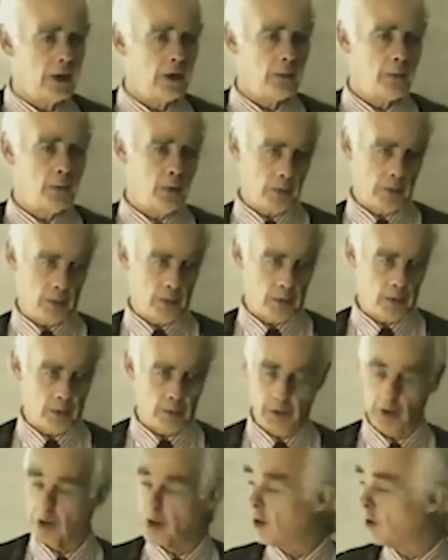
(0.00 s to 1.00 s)
and transport
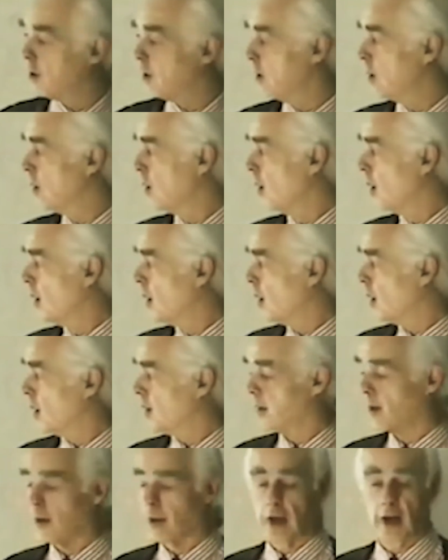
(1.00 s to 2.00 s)
more material.
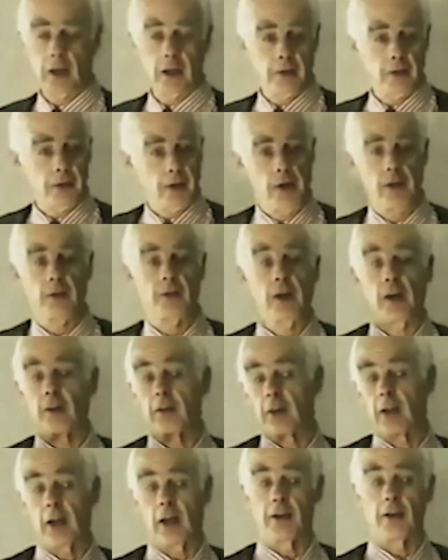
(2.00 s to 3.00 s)
On the other hand, if they're in
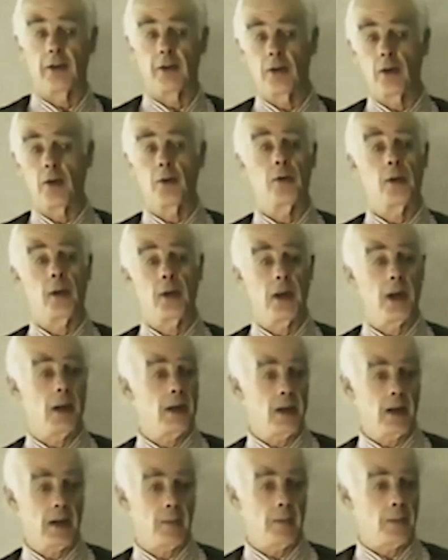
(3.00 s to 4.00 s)
southern latitudes,
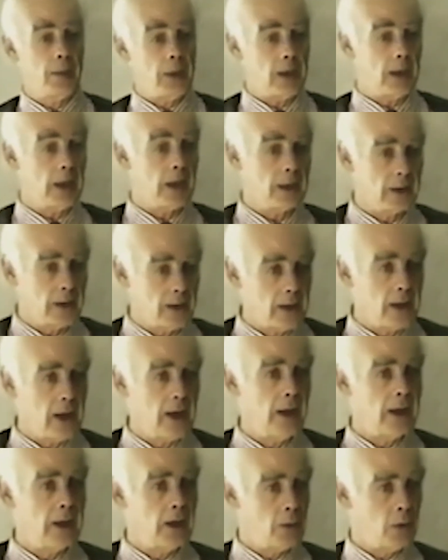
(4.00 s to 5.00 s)
then they end up being like the
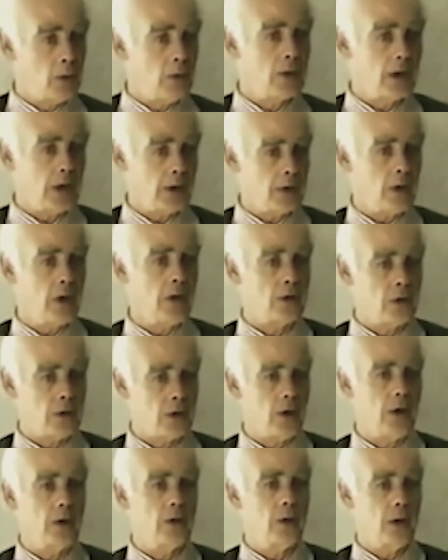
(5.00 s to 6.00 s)
Nile. The water gets
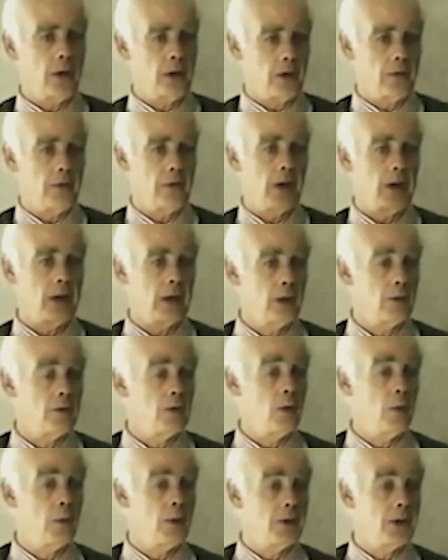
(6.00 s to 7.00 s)
hotter and hotter, and they
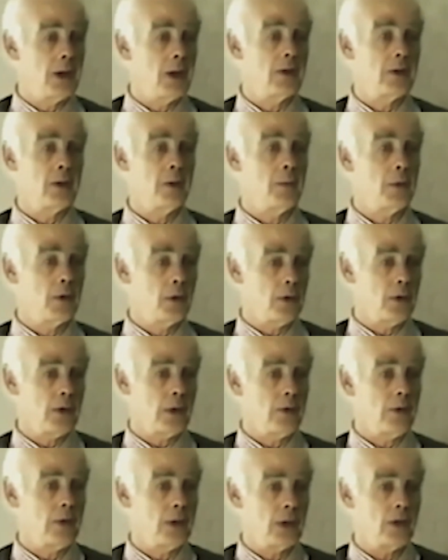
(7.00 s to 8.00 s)
finally form a delta
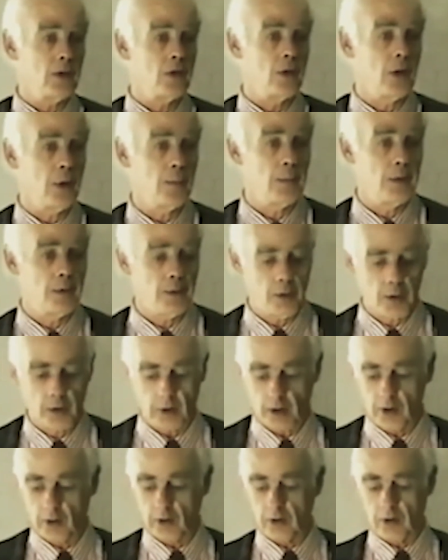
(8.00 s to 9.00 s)
because everything is dropped
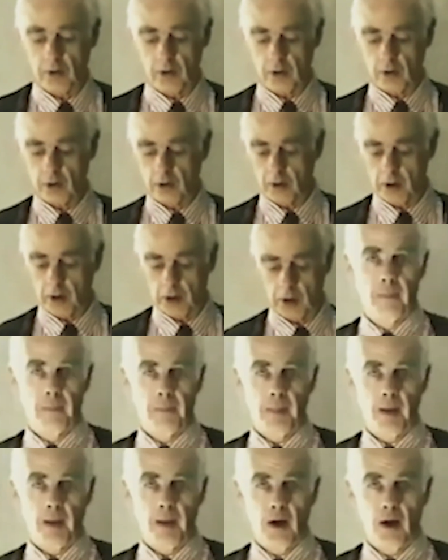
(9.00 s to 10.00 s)
before it goes into the
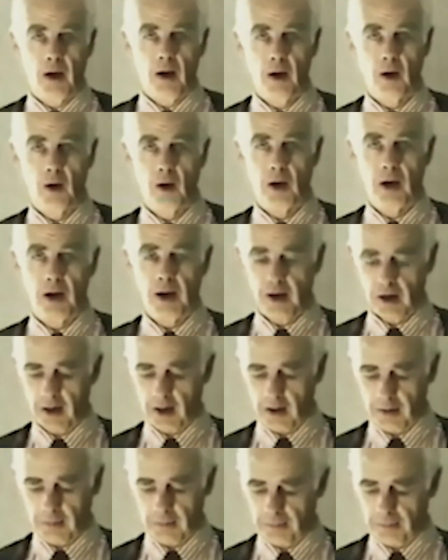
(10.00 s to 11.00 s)
sea. Okay,